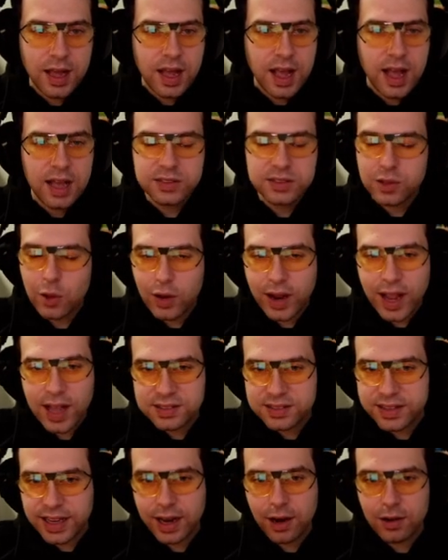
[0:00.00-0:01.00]
As long as
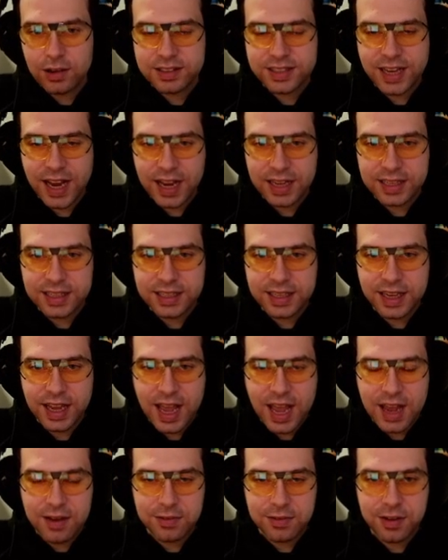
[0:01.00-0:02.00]
they are tanky,
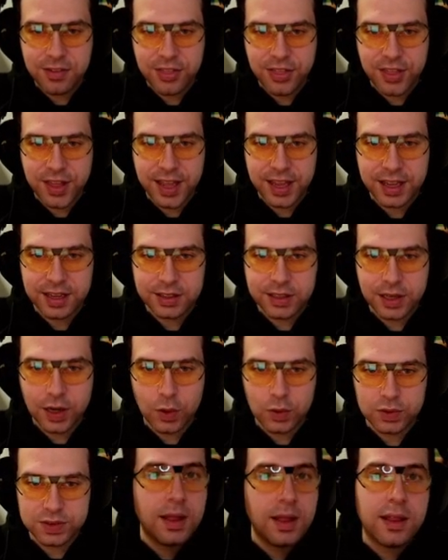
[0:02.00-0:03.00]
everything
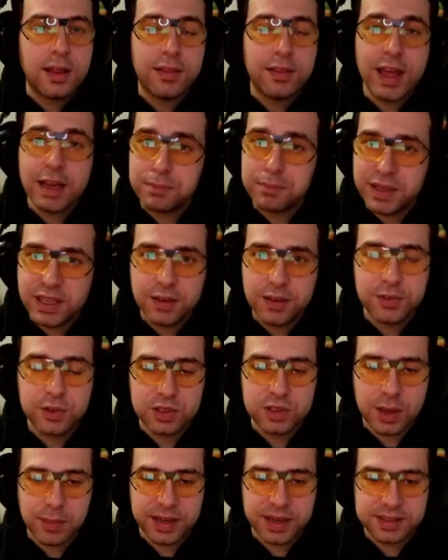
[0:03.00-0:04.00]
goes. Let me give you
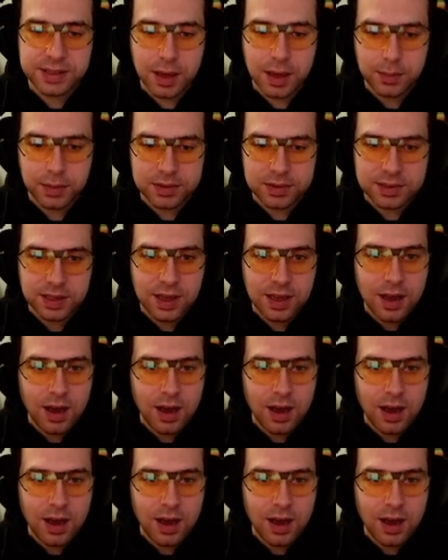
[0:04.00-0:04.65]
some examples.